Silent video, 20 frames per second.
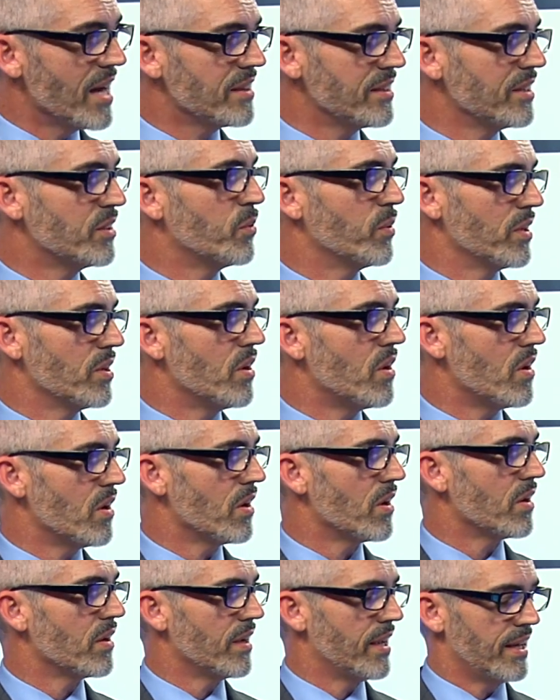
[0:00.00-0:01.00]
think we
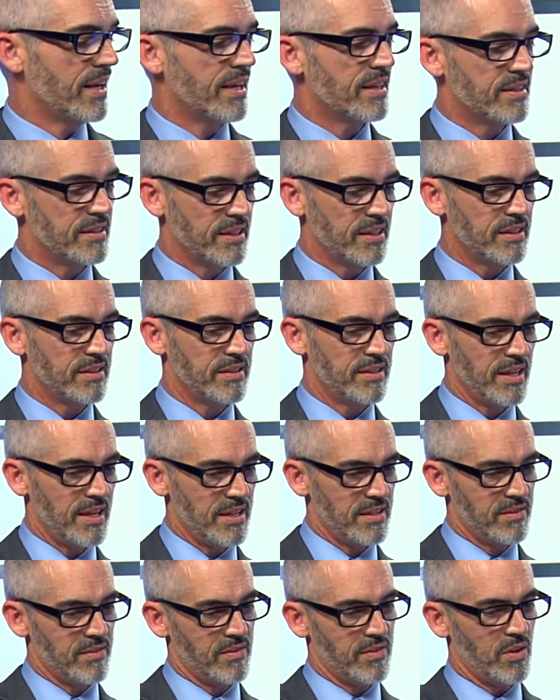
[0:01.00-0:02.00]
are, and I think
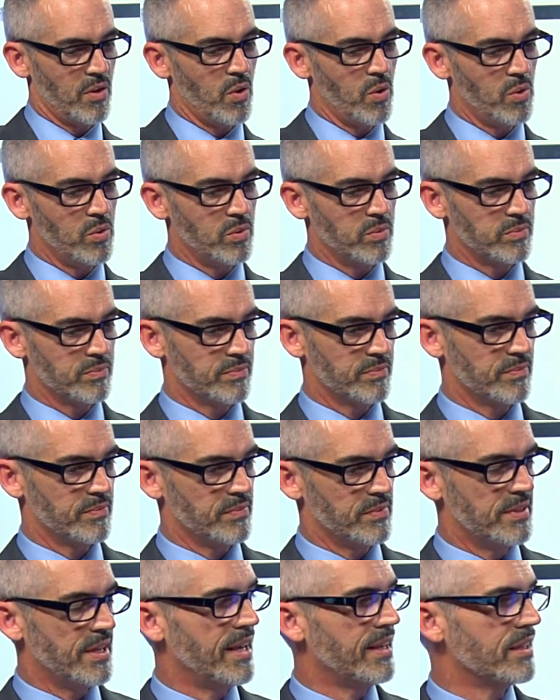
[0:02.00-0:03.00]
that the whole
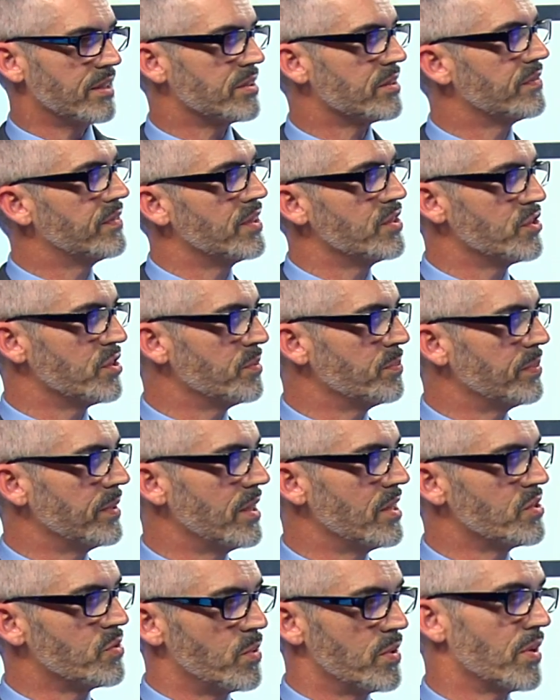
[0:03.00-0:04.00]
gang intervention
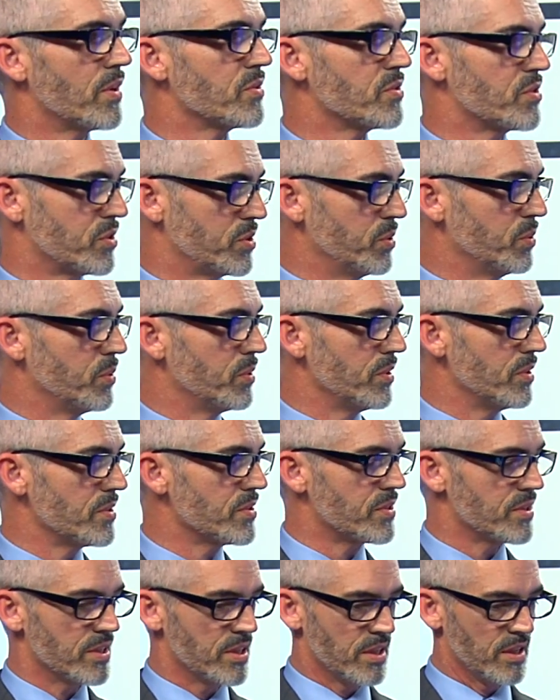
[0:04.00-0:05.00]
piece with our
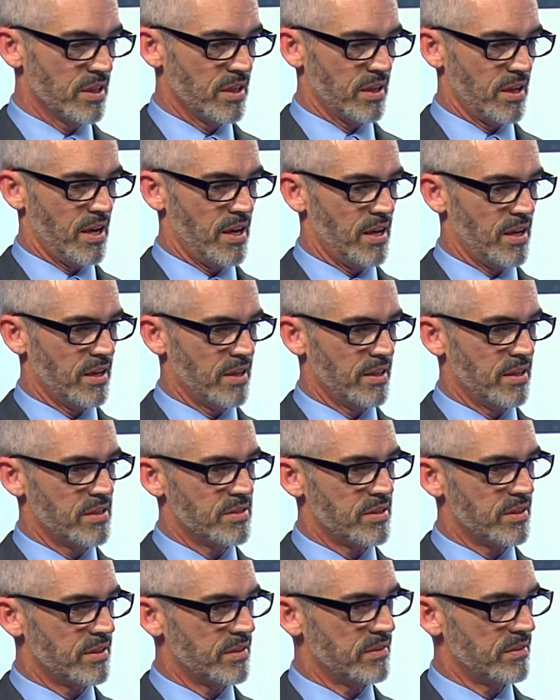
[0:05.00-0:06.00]
schools is
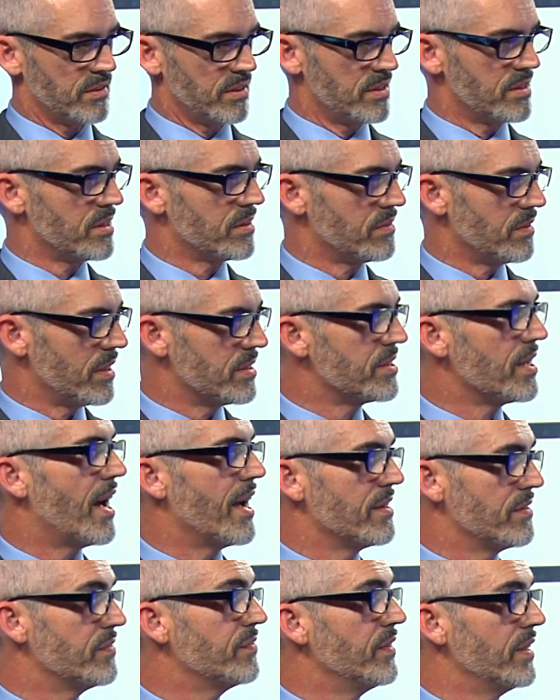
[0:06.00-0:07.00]
a
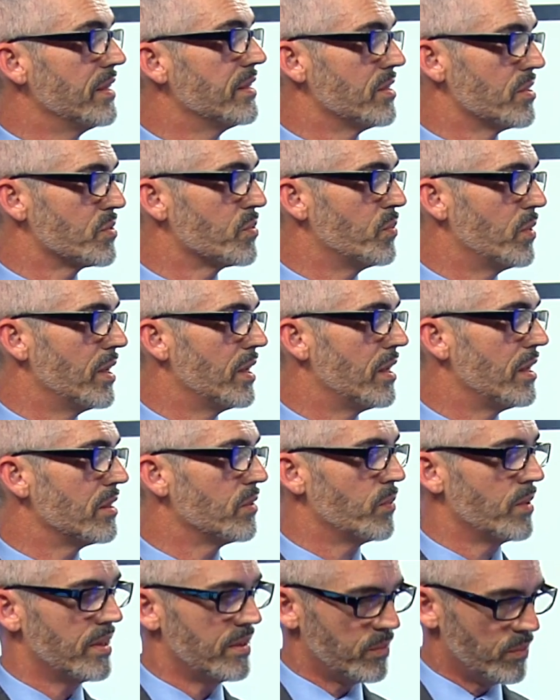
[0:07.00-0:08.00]
tight fit as well.
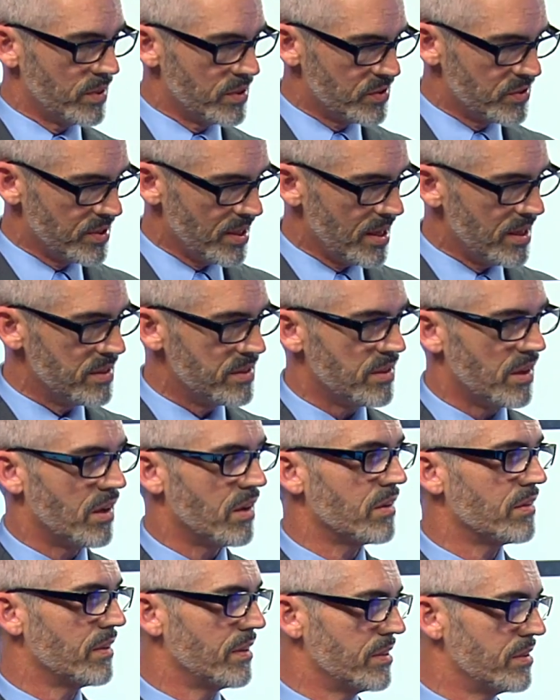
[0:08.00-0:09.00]
We send
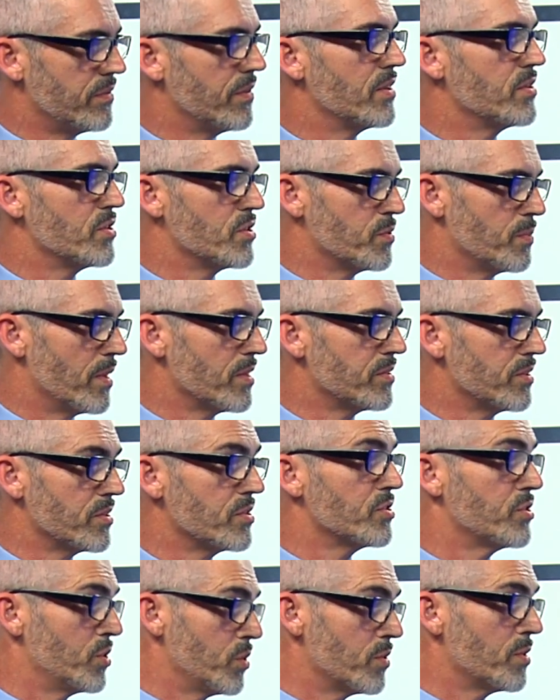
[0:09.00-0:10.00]
our intervention
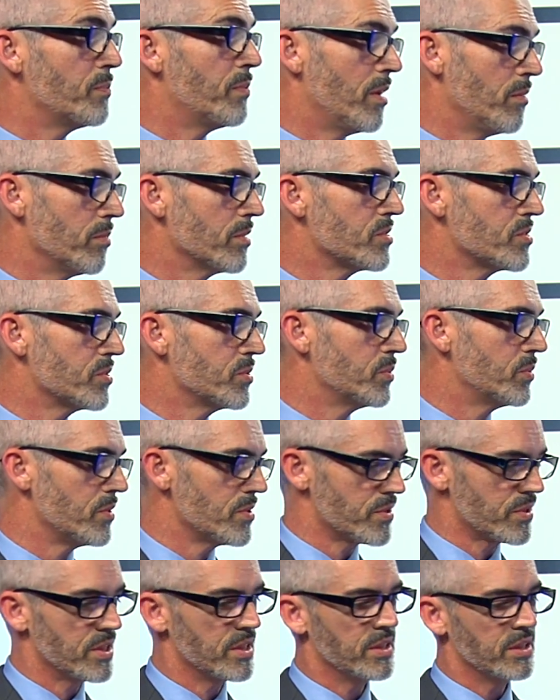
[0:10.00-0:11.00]
specialists to the public schools.